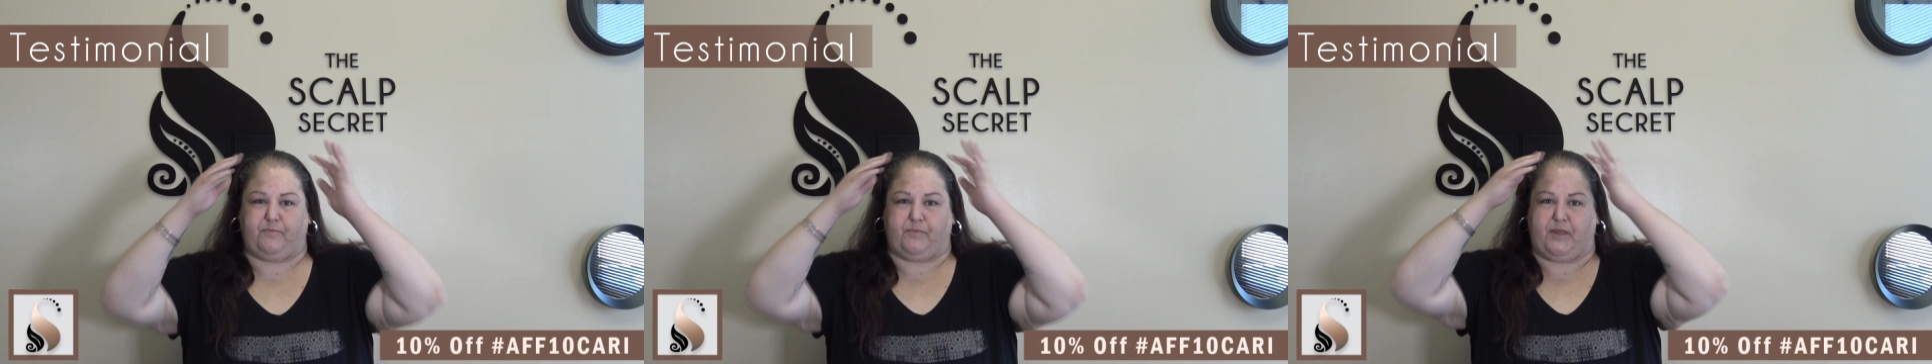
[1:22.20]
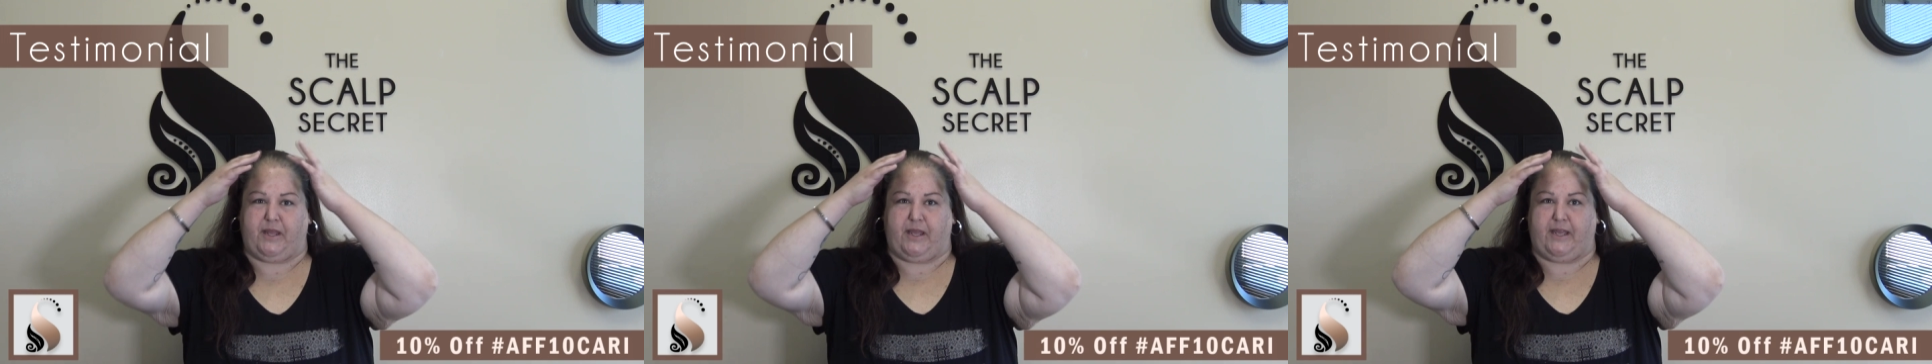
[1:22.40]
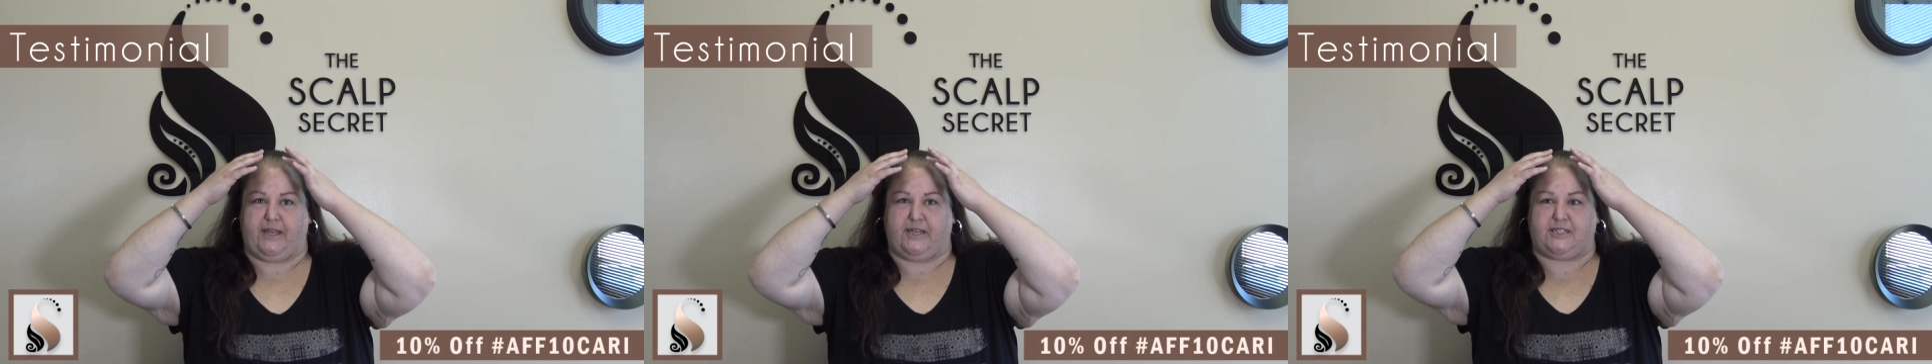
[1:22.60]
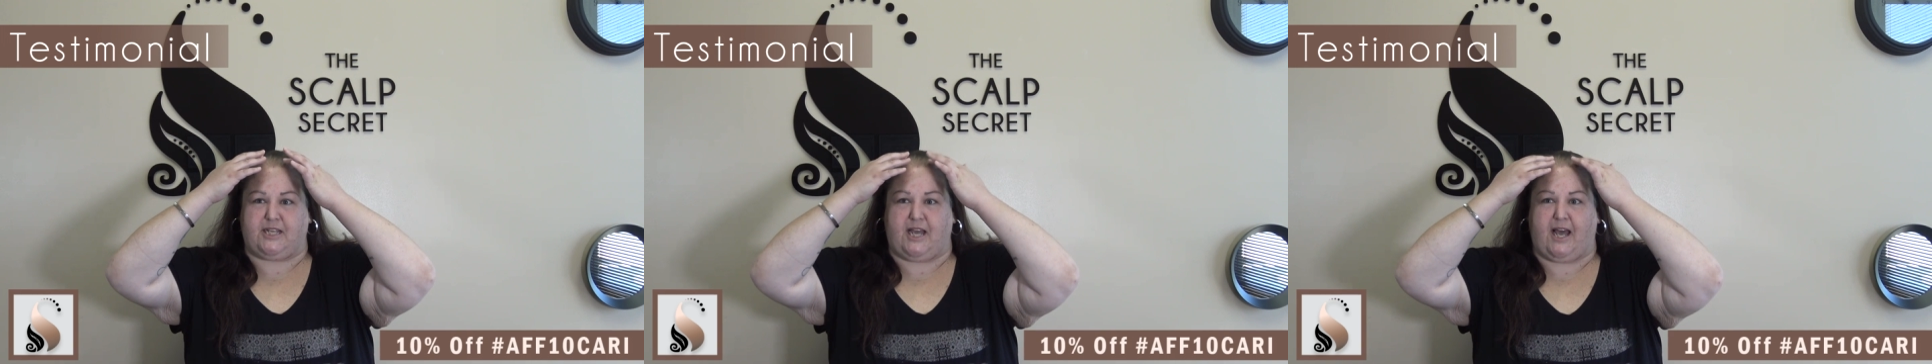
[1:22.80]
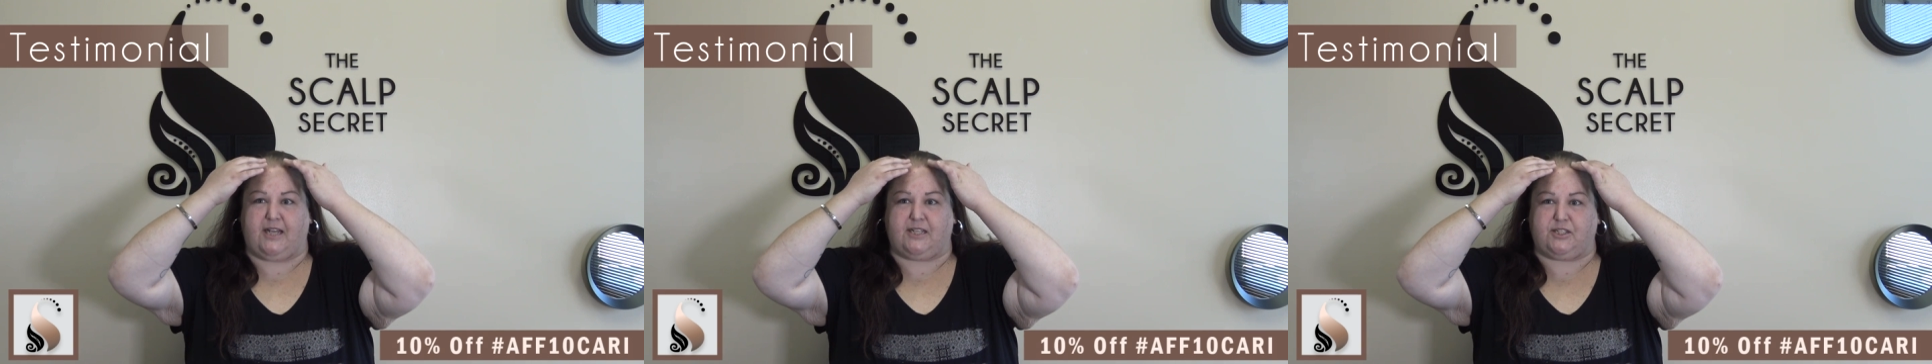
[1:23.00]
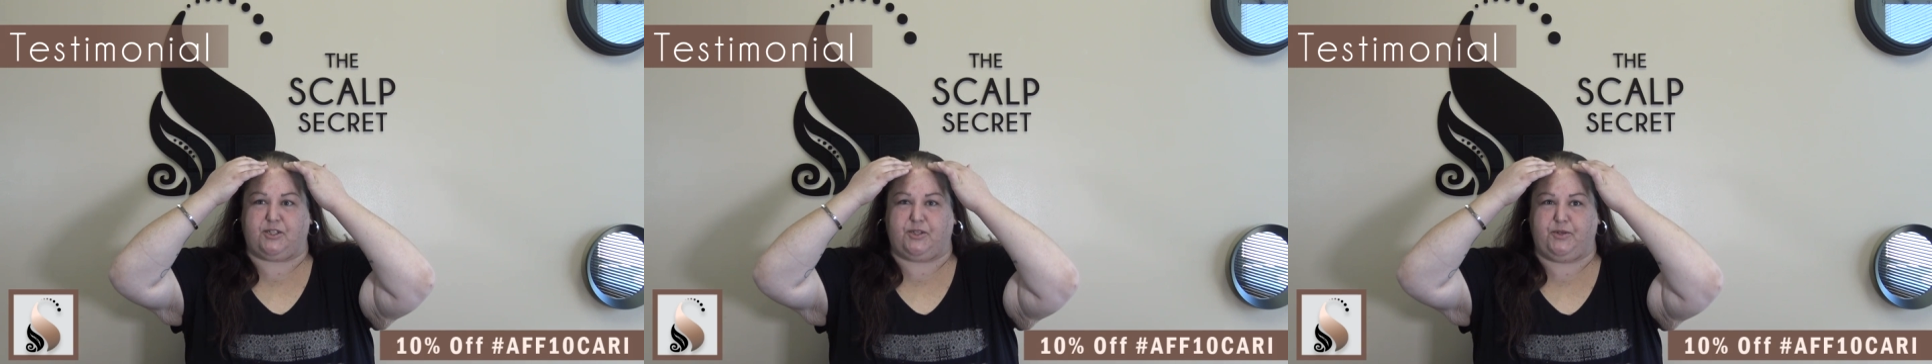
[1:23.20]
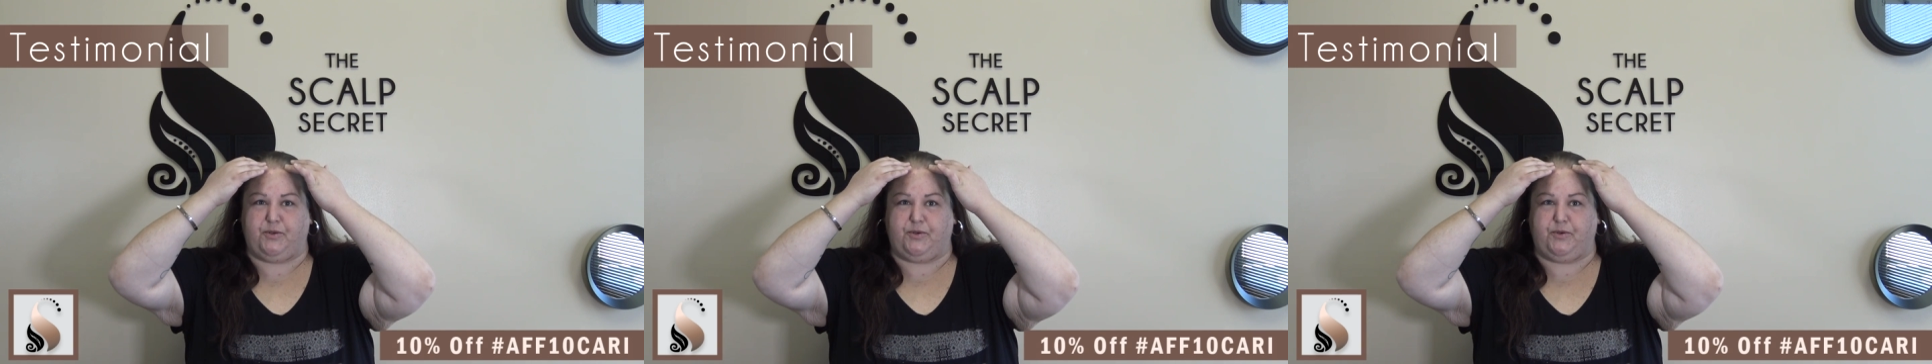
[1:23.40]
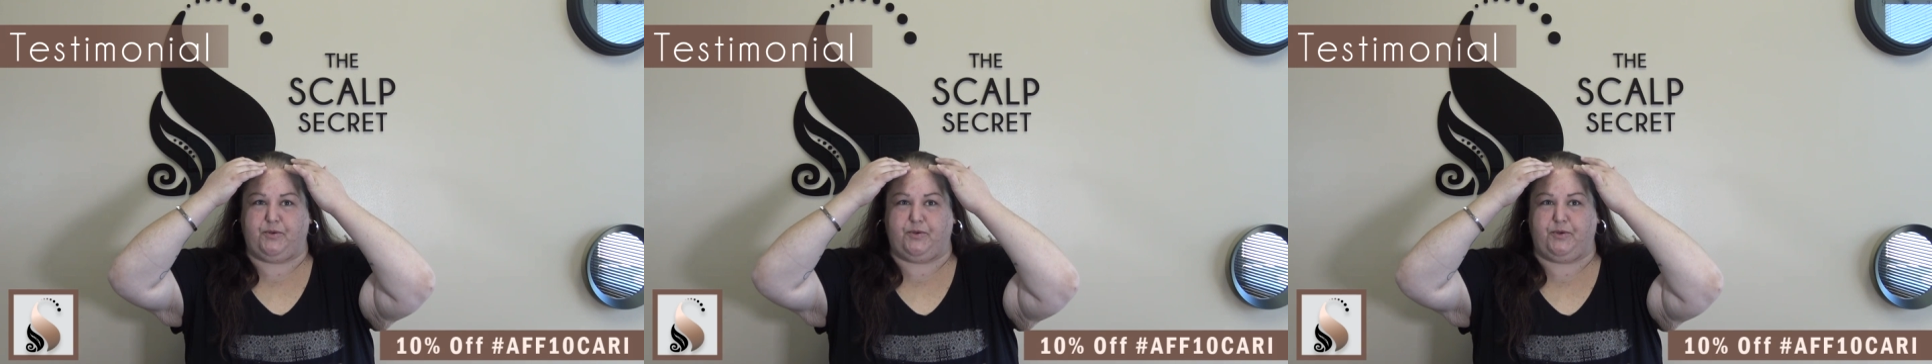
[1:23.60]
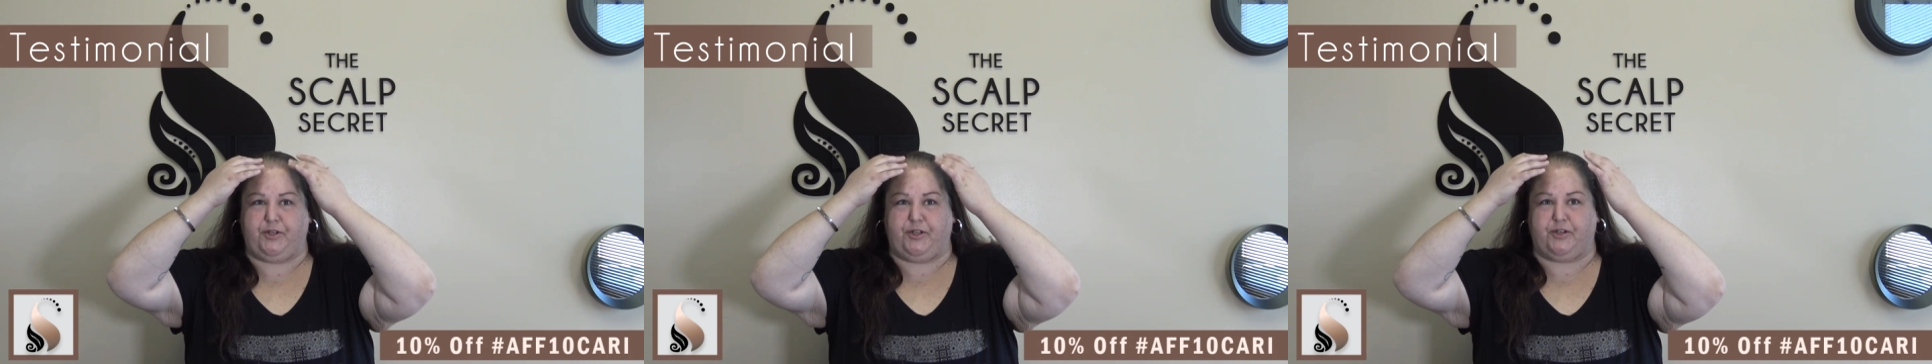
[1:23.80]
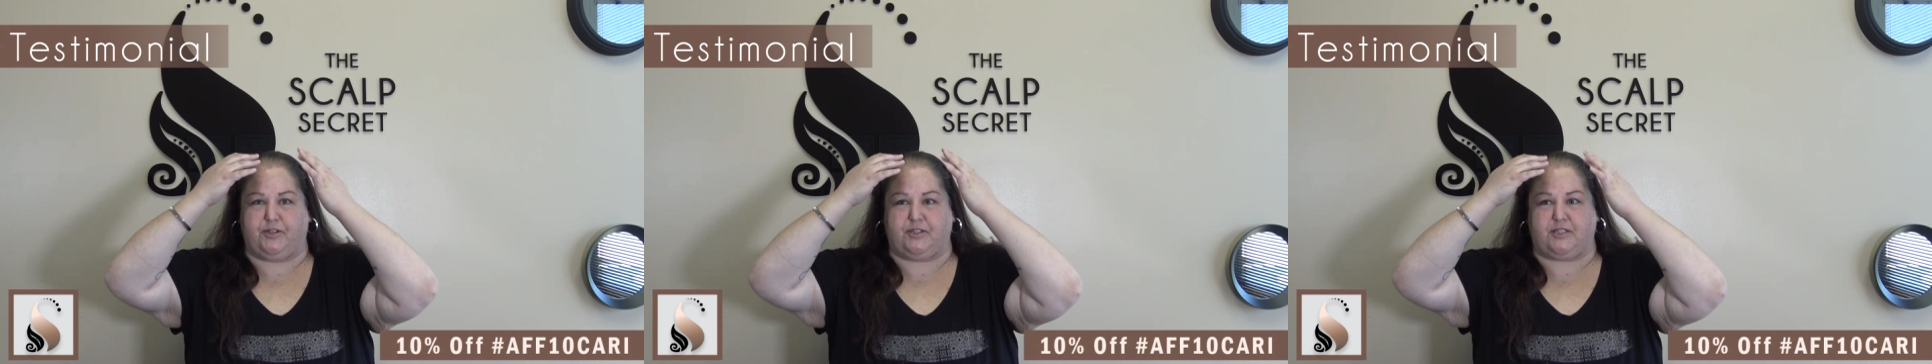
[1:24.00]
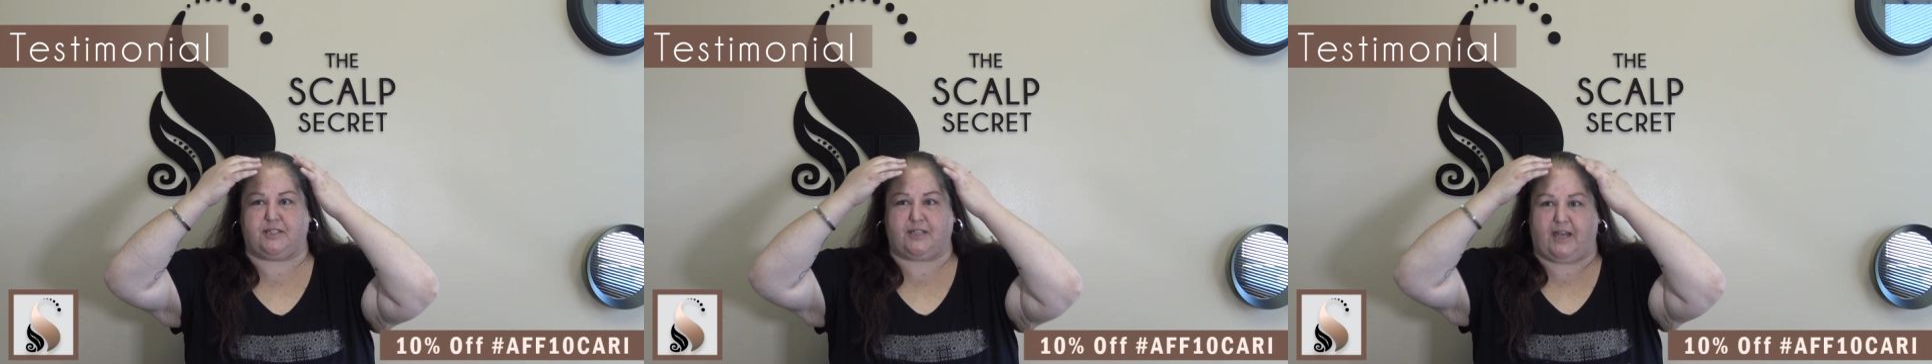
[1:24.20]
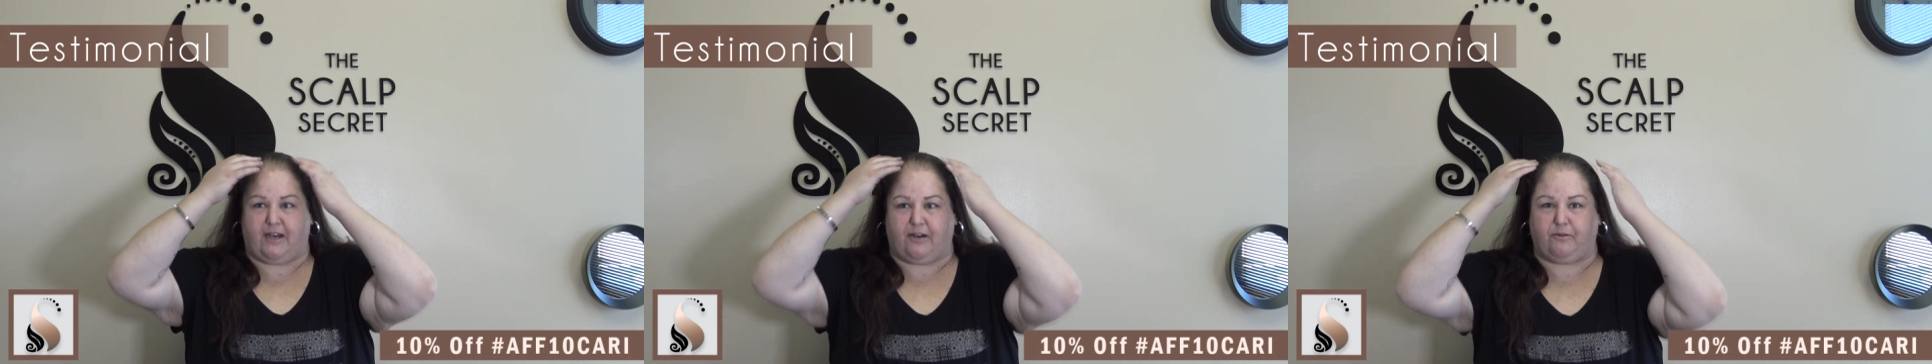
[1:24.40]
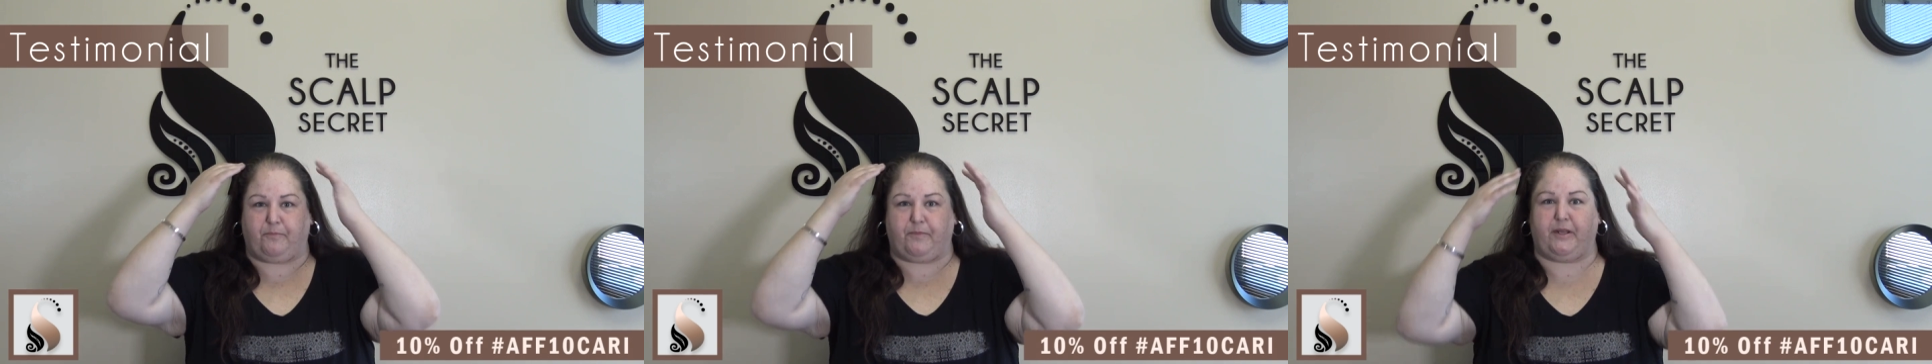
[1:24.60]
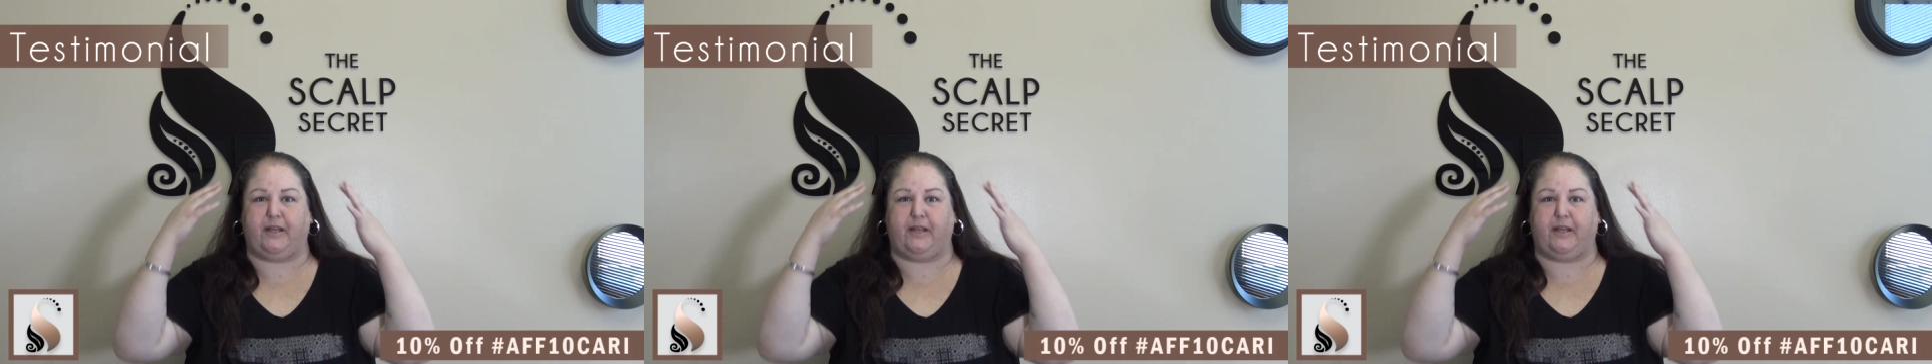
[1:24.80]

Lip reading: they tattoo your scalp